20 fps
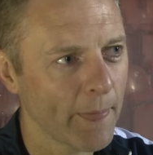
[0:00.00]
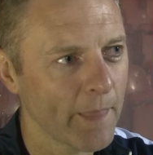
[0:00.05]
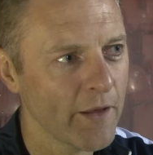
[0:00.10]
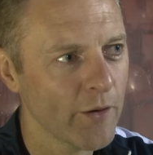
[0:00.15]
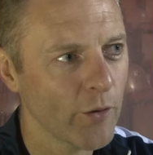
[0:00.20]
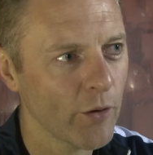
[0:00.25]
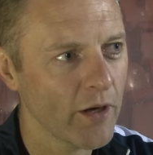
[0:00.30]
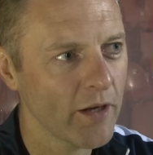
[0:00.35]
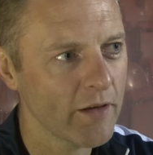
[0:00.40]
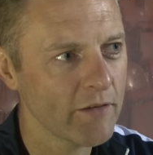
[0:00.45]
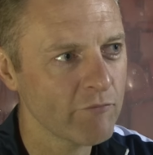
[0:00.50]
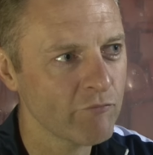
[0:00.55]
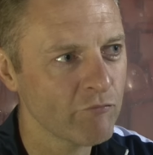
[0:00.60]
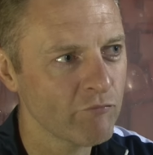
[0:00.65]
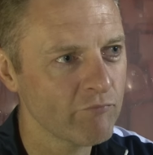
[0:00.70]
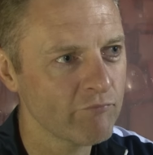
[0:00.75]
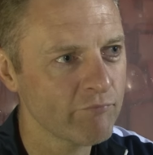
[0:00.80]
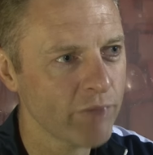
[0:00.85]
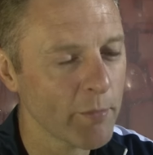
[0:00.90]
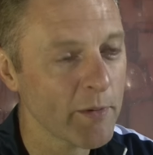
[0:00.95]
You know,
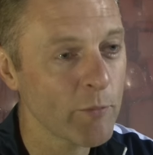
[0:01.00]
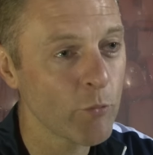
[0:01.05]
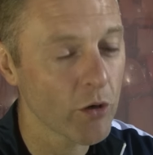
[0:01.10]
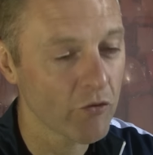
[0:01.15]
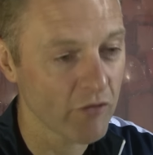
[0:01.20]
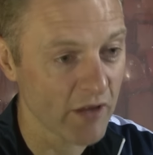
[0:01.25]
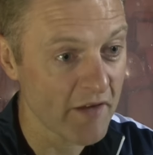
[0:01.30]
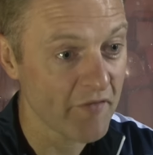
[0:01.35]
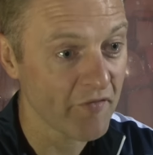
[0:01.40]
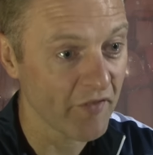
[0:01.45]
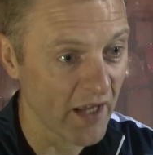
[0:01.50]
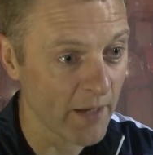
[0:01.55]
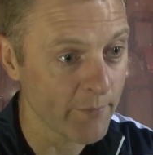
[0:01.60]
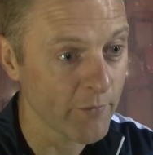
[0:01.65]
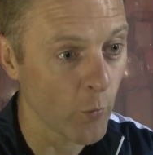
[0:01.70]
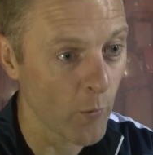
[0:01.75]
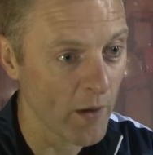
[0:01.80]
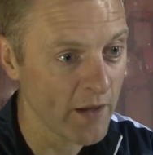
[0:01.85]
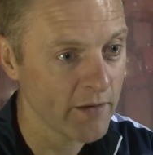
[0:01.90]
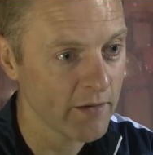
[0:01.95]
probably more relief for them
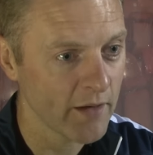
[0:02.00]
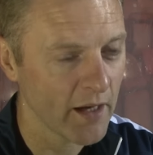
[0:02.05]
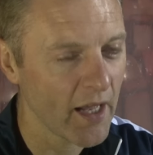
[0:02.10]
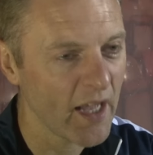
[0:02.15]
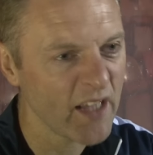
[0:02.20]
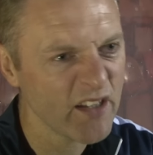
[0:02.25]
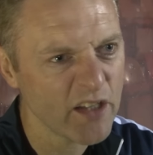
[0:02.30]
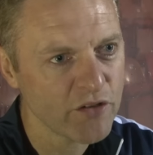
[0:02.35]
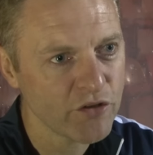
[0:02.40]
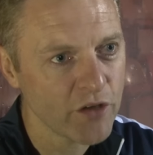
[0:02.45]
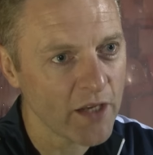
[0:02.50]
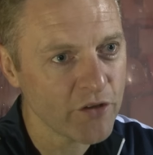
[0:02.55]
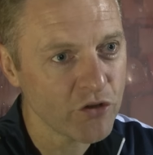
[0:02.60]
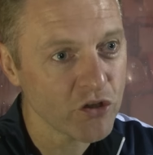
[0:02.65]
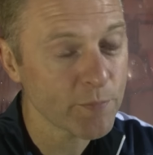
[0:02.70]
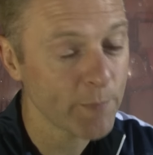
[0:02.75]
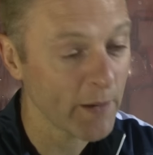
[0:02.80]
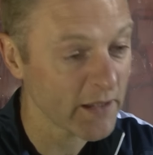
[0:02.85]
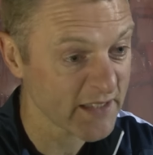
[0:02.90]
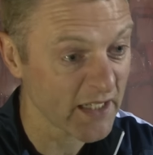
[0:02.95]
to win. It
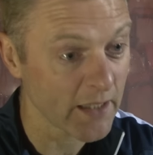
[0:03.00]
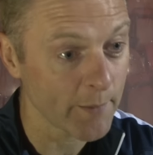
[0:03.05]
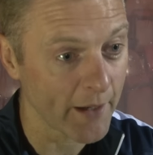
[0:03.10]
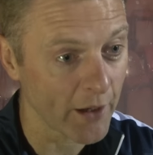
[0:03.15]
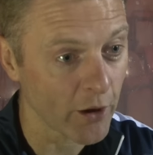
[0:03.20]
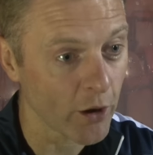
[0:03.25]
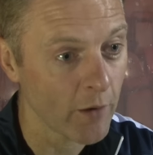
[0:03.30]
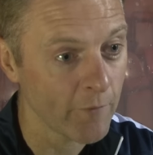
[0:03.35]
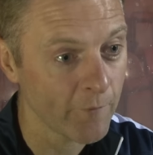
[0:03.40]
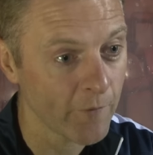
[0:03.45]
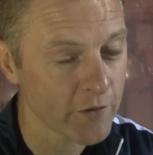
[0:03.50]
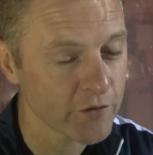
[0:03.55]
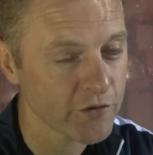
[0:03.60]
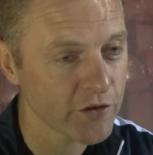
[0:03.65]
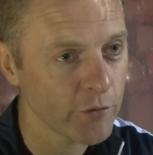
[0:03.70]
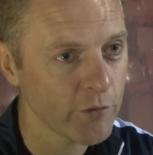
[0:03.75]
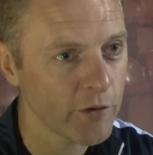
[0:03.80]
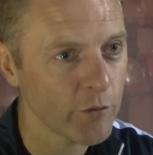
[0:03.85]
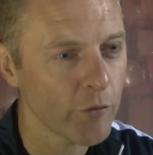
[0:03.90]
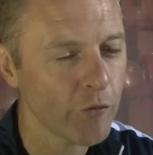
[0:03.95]
just builds a little bit of
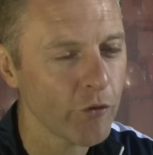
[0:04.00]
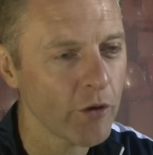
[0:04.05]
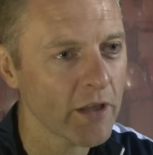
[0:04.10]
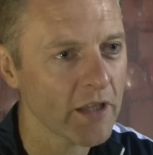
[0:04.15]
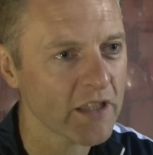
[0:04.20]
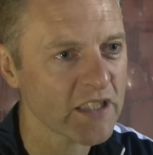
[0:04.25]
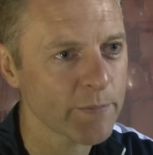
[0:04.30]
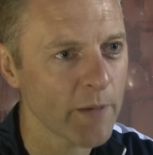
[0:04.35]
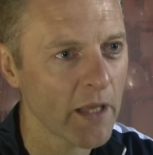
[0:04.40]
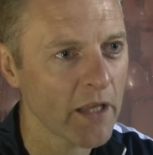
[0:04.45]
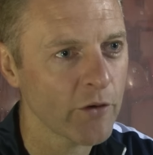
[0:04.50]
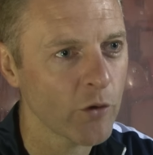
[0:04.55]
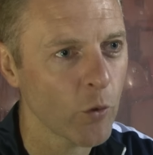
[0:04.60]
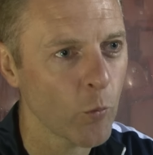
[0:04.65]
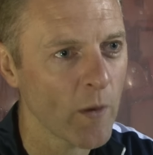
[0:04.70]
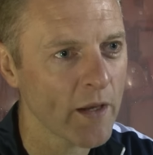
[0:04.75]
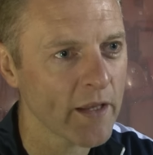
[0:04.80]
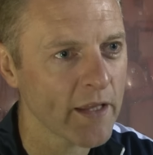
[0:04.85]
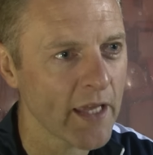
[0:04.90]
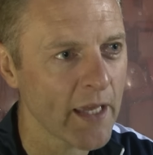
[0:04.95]
confidence. You know, you go through a little spell, you
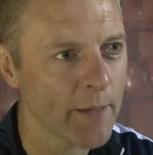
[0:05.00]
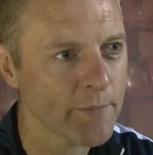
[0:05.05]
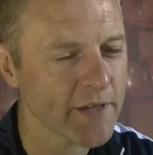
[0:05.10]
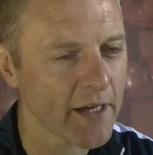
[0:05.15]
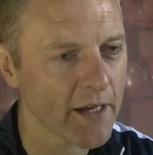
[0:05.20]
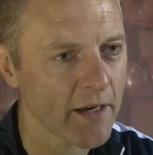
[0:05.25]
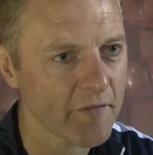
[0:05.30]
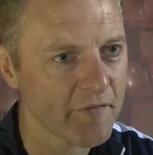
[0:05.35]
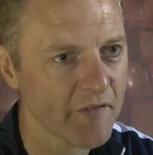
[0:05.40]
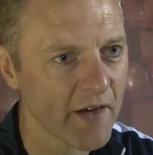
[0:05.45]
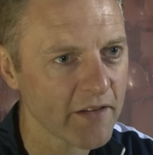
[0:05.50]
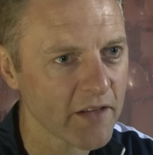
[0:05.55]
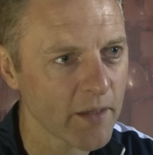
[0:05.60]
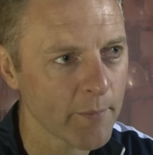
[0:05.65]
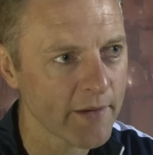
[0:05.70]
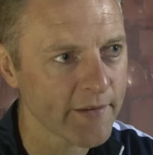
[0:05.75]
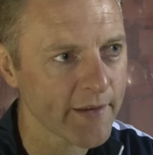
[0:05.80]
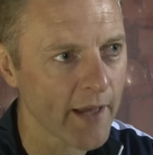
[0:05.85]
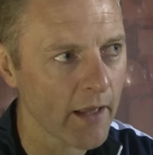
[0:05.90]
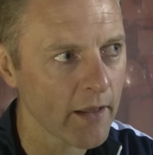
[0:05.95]
don't win games, it can affect their
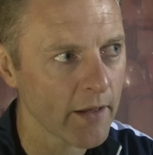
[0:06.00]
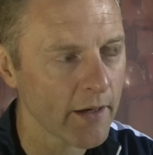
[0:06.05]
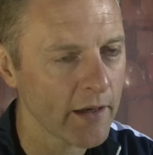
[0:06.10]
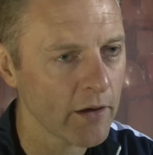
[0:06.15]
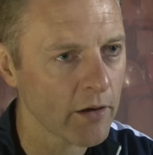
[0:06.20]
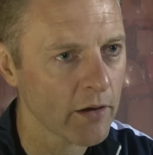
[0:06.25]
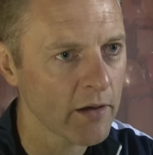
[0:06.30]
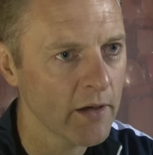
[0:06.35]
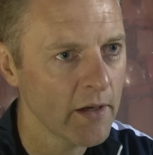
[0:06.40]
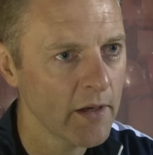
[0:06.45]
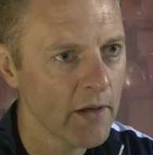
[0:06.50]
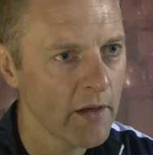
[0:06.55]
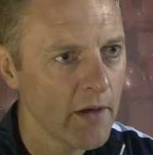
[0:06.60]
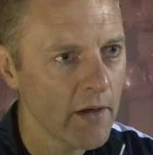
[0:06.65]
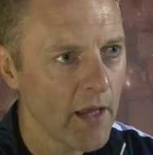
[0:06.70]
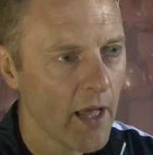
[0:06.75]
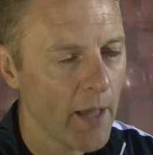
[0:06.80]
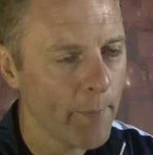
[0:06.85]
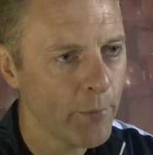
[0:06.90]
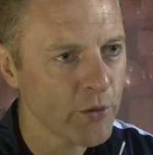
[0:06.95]
mentality, or
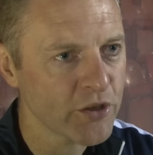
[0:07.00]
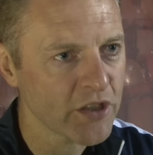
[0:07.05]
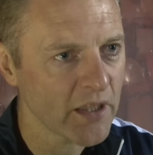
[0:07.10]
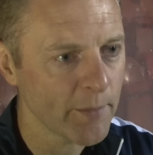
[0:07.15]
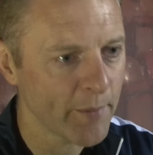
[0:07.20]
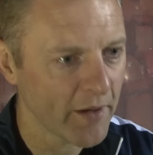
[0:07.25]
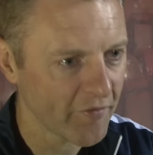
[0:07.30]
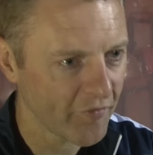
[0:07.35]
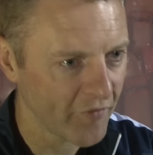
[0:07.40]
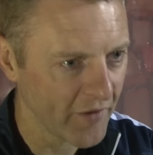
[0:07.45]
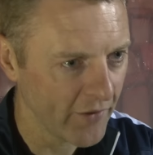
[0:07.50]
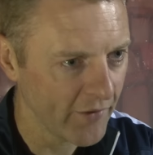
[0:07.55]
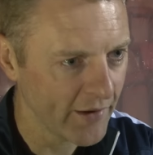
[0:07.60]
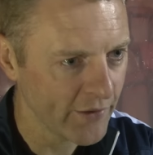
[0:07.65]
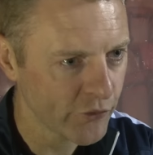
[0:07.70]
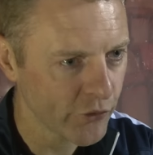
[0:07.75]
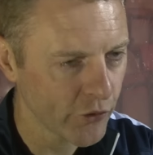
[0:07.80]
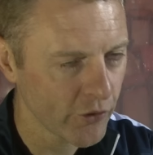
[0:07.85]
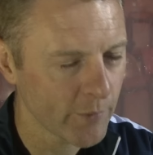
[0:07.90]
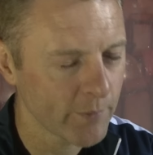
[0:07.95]
it puts a little bit of fear
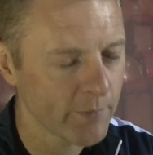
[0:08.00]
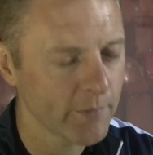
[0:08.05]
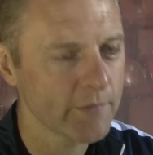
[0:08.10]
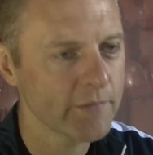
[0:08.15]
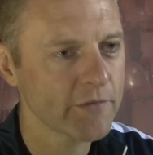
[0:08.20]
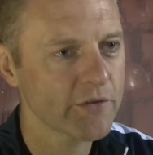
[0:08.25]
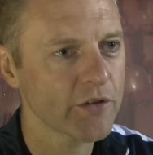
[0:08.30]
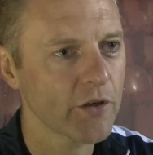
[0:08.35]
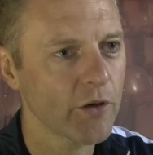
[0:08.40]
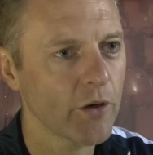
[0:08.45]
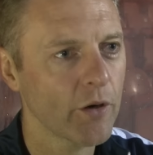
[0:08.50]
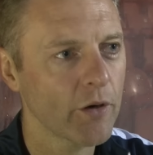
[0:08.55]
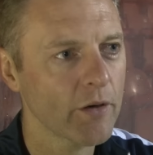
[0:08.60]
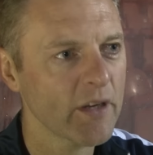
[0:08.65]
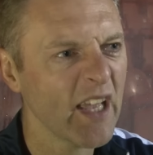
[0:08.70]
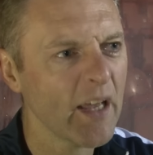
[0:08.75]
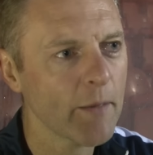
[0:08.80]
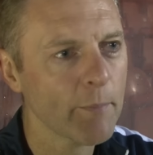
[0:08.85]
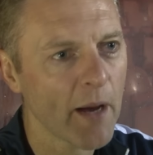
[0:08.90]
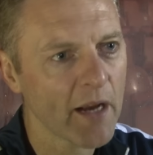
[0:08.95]
into them. So
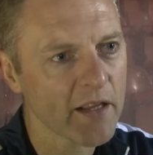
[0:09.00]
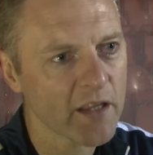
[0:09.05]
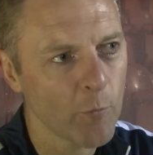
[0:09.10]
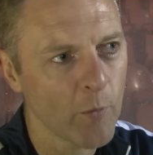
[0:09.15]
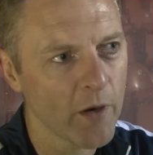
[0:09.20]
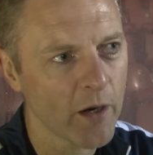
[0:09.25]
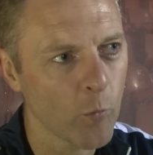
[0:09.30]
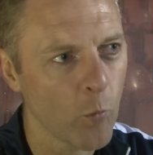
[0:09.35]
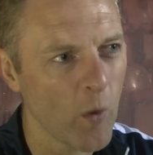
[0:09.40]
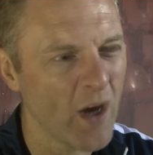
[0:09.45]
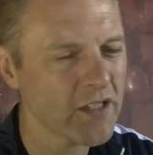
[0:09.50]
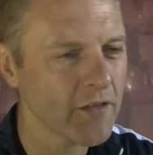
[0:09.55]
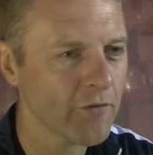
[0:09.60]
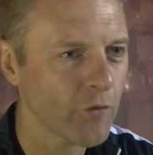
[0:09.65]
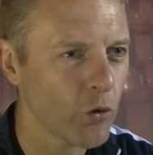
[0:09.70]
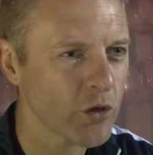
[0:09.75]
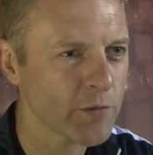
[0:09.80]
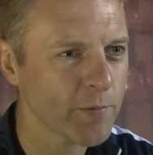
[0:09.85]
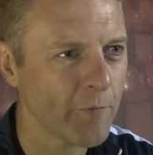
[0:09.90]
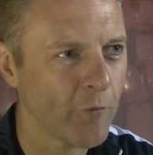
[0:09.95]
getting back to winning ways, of
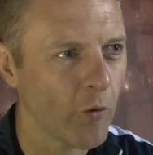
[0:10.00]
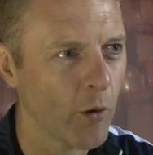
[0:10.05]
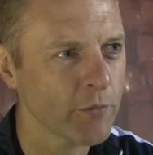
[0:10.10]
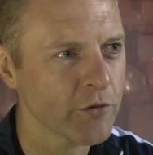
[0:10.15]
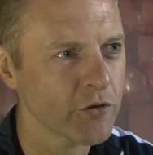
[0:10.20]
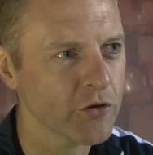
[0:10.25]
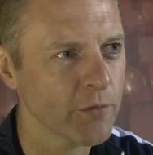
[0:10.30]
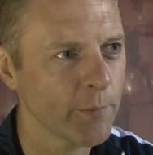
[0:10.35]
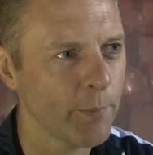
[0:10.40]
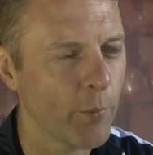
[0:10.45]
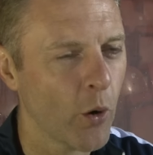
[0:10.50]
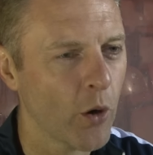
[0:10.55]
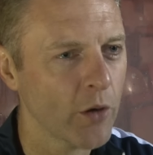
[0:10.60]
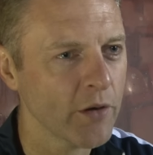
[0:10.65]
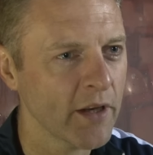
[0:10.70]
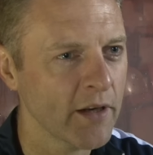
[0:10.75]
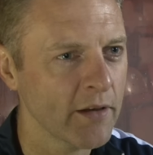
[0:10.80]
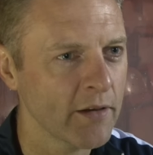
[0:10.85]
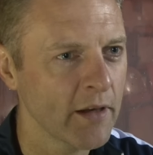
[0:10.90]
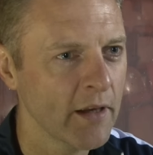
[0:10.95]
course performance is
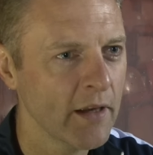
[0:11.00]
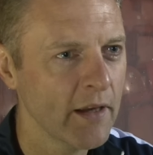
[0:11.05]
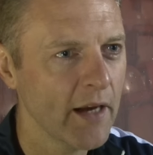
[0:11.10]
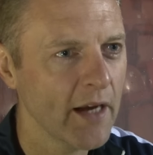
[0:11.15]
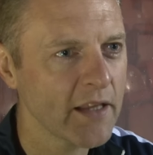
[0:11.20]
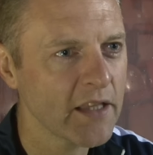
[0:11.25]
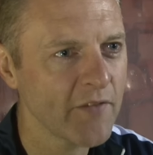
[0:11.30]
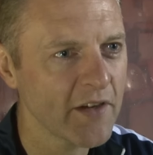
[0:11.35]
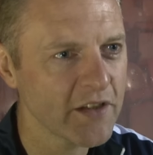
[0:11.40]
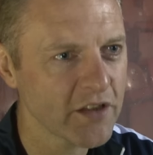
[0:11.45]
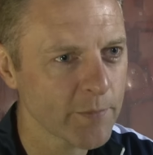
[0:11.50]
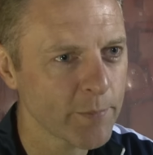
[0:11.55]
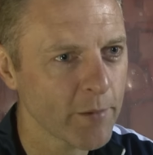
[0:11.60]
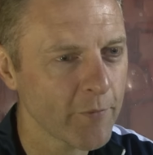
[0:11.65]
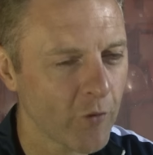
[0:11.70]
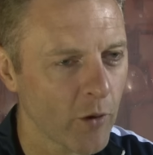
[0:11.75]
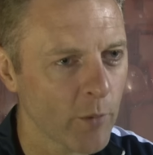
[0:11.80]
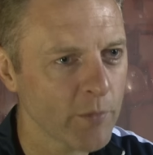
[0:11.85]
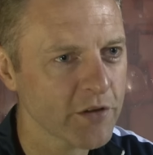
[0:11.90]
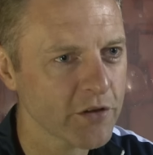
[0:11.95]
important and individual
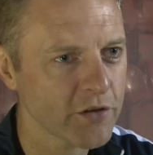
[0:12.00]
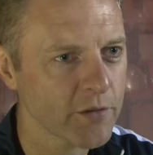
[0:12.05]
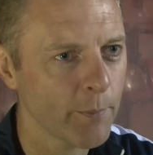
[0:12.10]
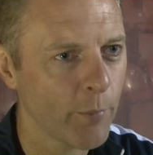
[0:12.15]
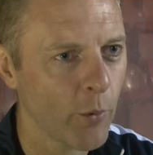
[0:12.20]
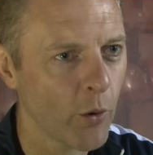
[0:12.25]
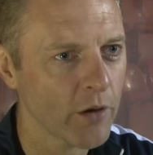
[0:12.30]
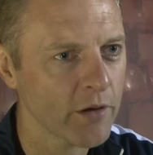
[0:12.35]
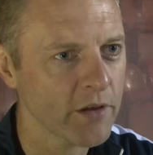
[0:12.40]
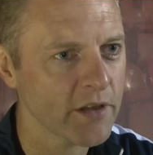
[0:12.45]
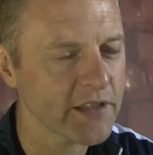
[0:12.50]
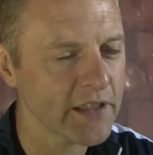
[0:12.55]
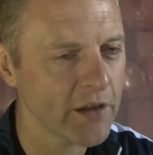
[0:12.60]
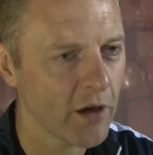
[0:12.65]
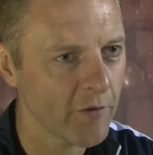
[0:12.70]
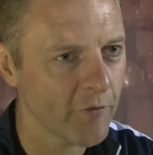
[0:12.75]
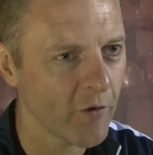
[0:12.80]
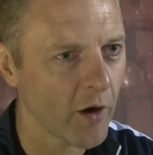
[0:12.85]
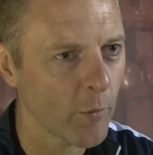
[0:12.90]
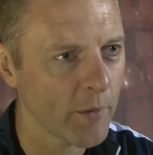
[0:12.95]
performance is important to see
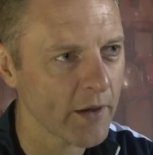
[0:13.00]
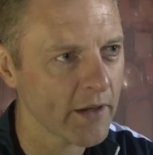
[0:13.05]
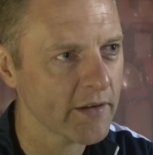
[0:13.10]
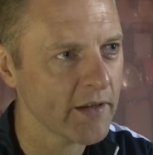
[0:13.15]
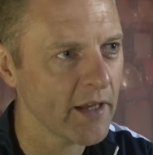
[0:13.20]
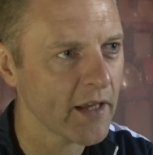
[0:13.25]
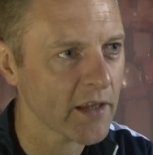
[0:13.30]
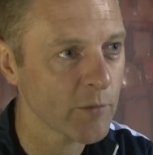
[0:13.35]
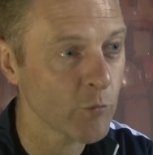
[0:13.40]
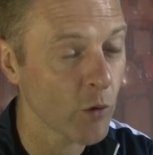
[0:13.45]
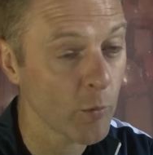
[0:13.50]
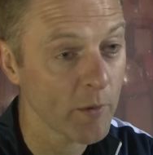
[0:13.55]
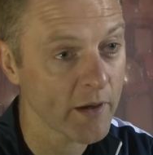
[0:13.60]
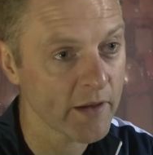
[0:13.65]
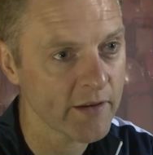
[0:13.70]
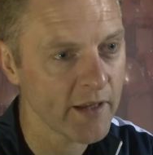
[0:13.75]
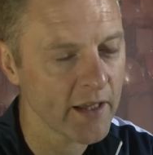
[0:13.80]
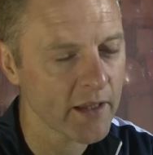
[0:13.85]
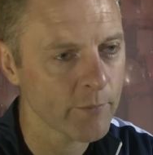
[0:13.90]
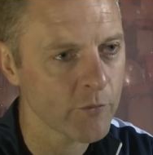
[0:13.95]
how far we can take them, where we
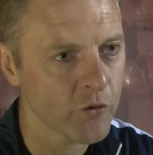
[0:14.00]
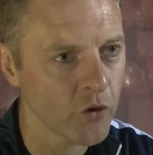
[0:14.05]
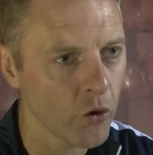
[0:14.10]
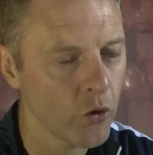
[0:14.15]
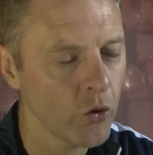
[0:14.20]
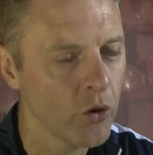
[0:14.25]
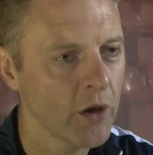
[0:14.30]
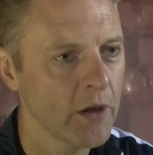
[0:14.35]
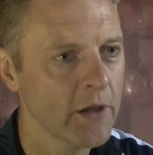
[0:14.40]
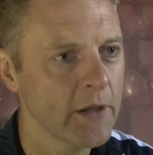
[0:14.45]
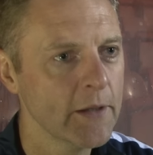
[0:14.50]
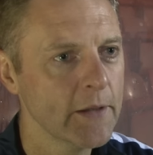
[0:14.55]
can take them to.